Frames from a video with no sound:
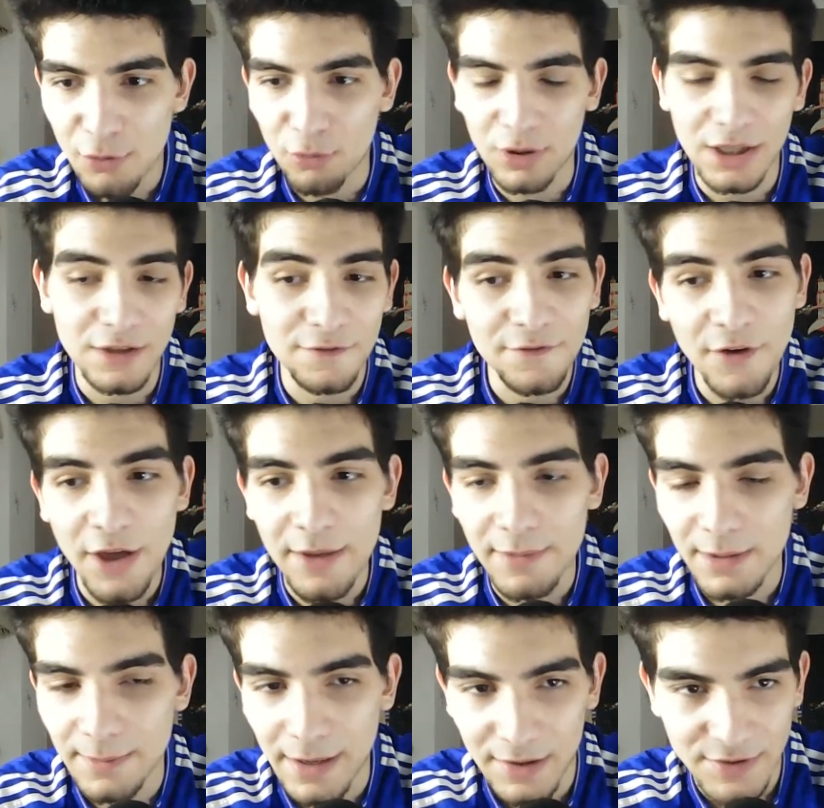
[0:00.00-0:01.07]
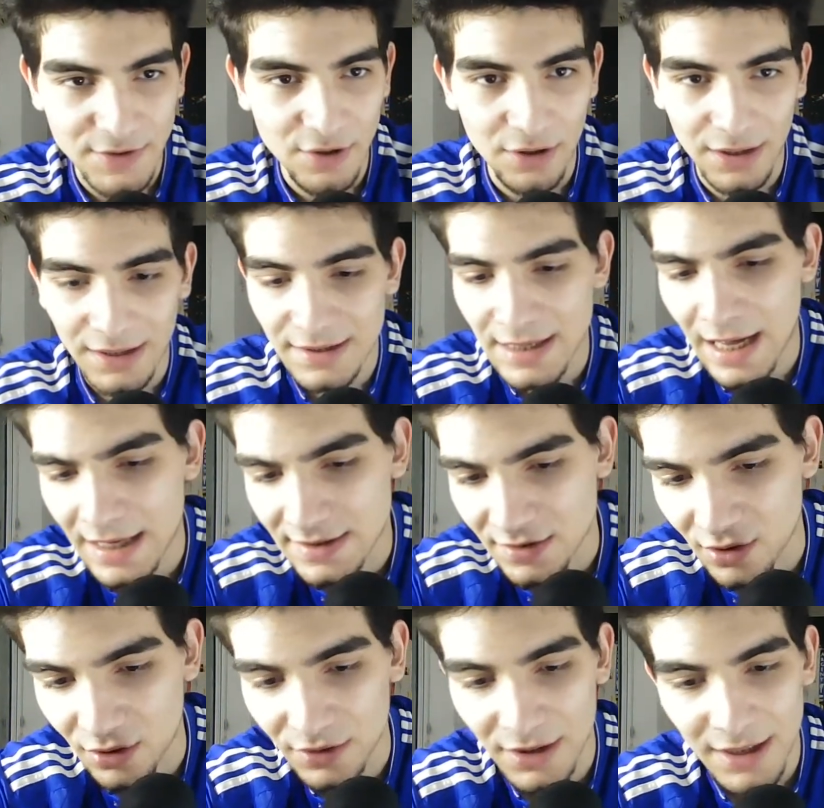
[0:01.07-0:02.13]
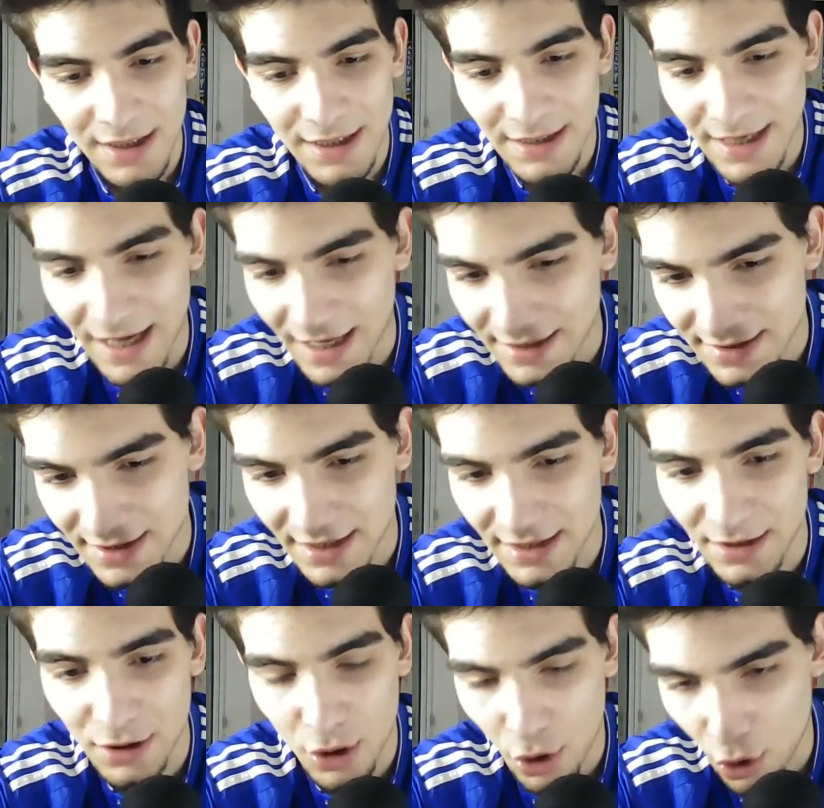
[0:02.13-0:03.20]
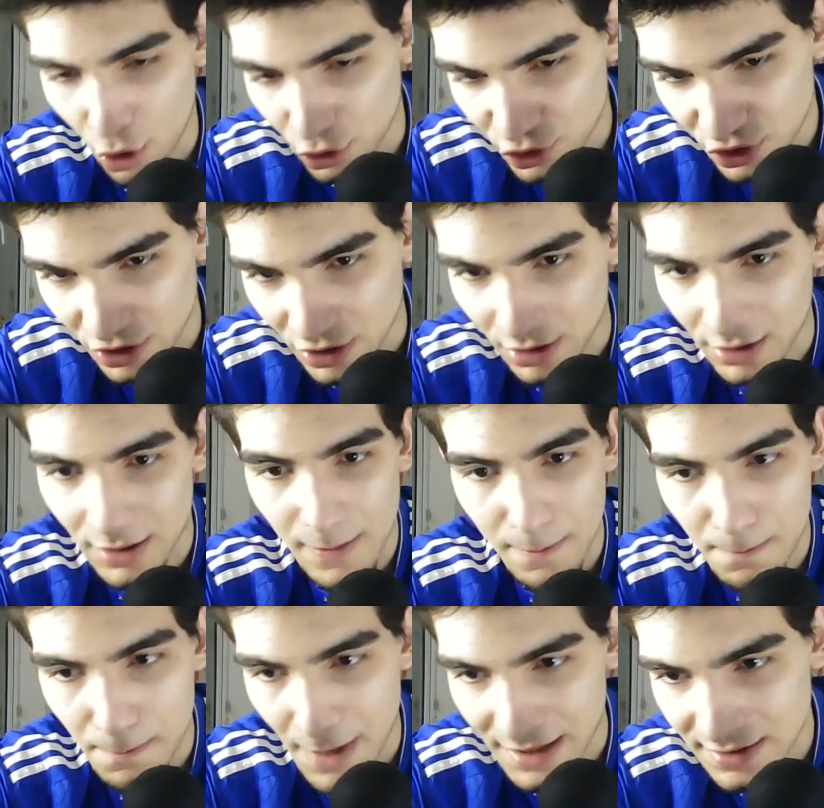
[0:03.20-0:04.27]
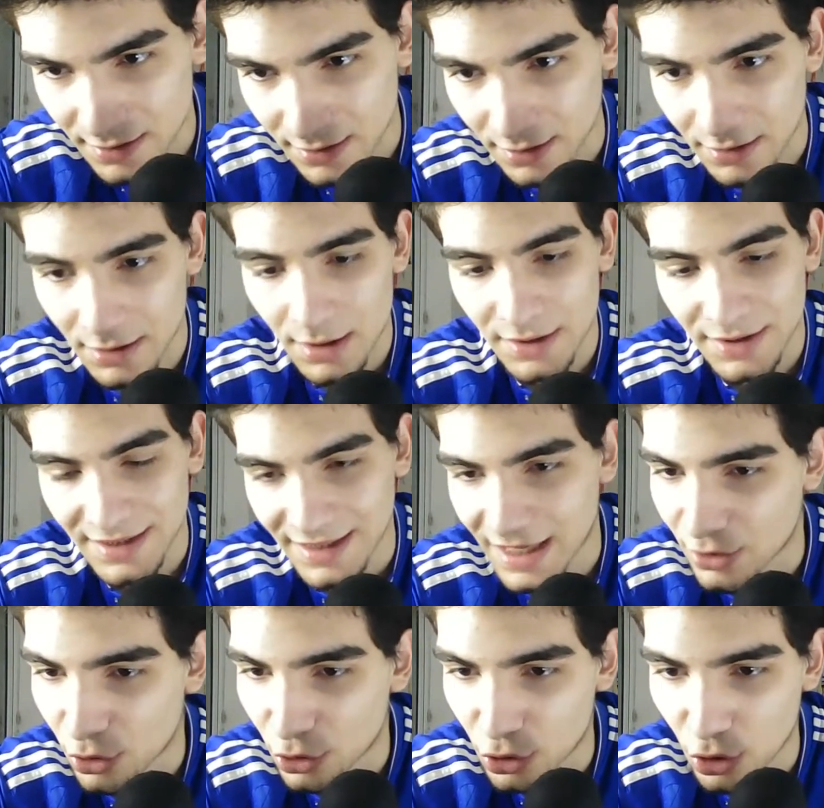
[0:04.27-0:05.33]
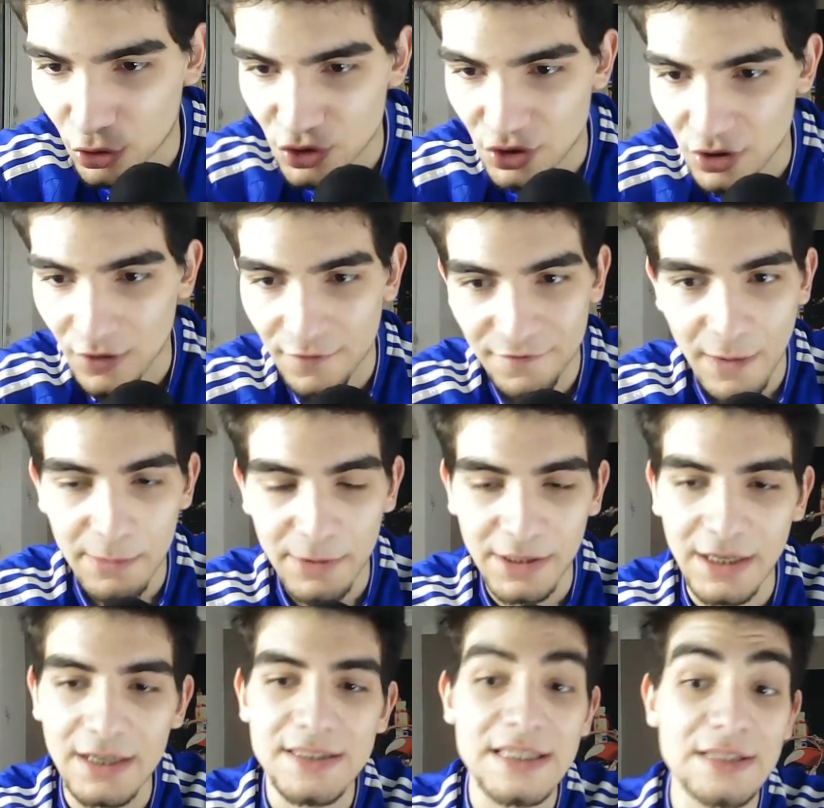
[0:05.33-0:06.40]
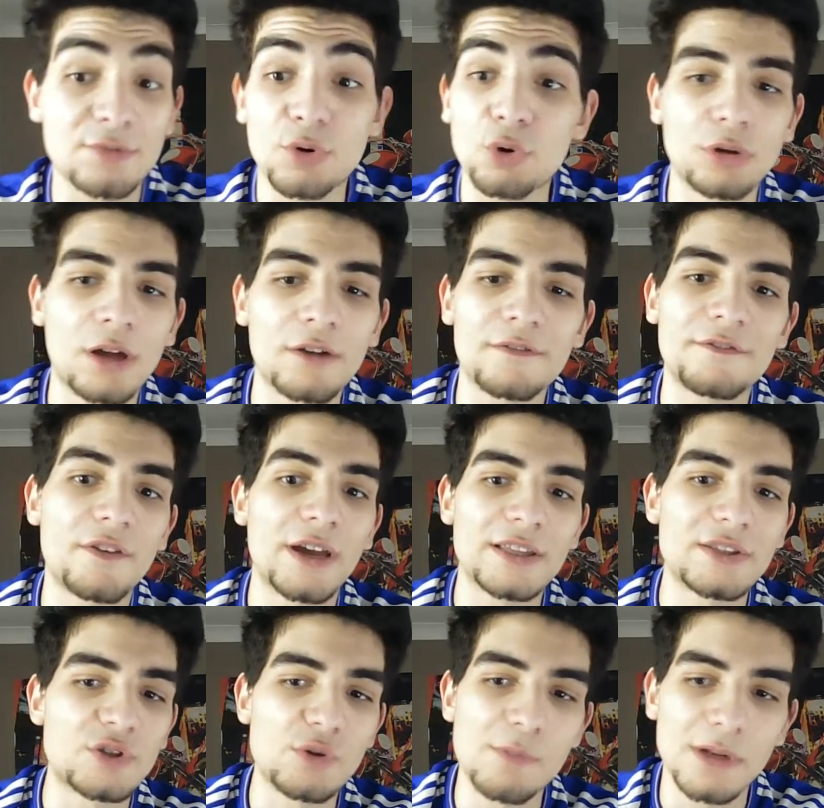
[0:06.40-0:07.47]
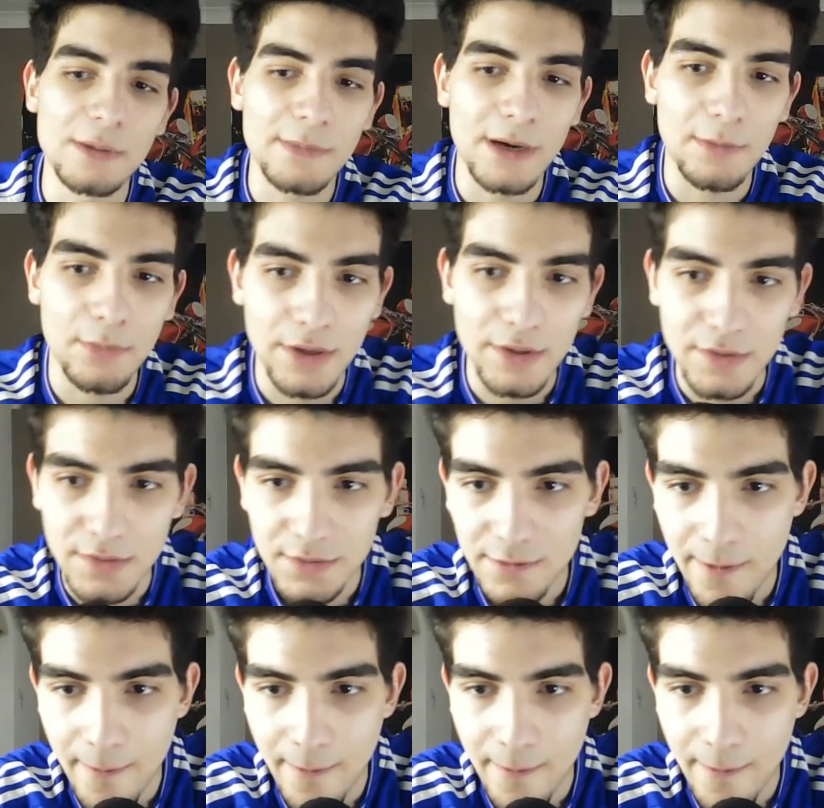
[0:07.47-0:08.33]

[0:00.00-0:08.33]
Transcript: were like the 30 million pound signings: Hazard, Kante, Oscar, Mata, Diego Costa, Fabregas. These were all like 32 million pound players.